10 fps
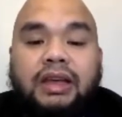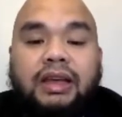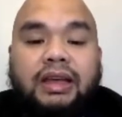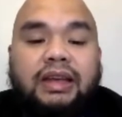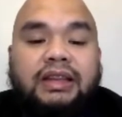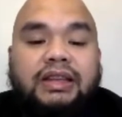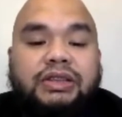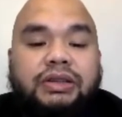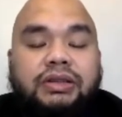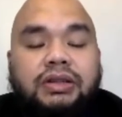In
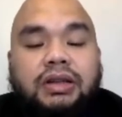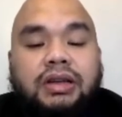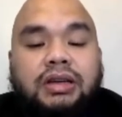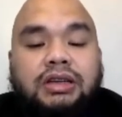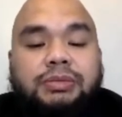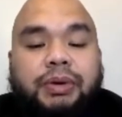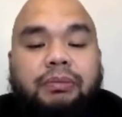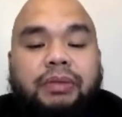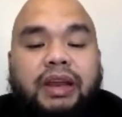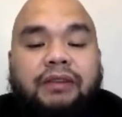addition,
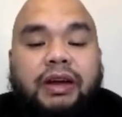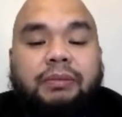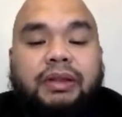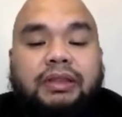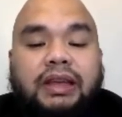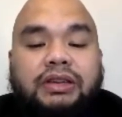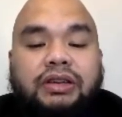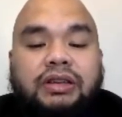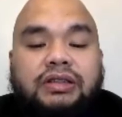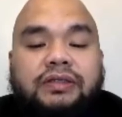sperm DNA
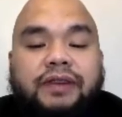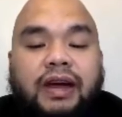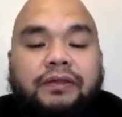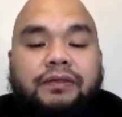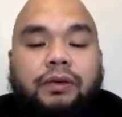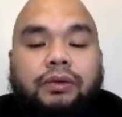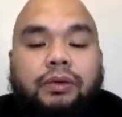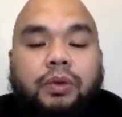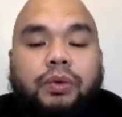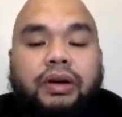fragmentation is 5-fold
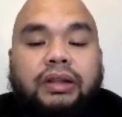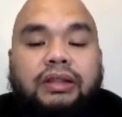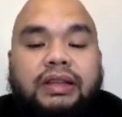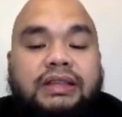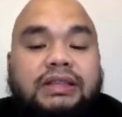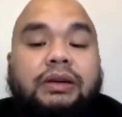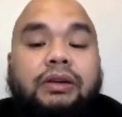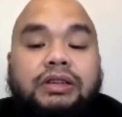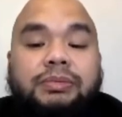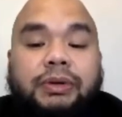lower in
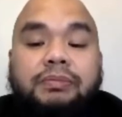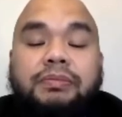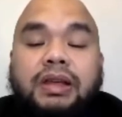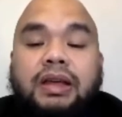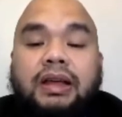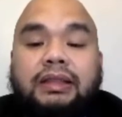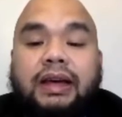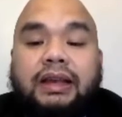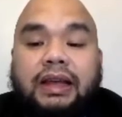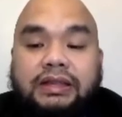testicular sperm
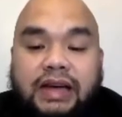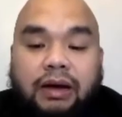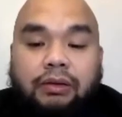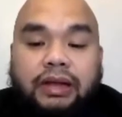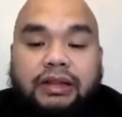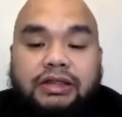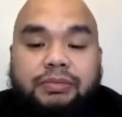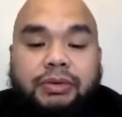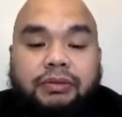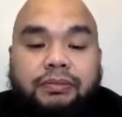than ejaculated sperm.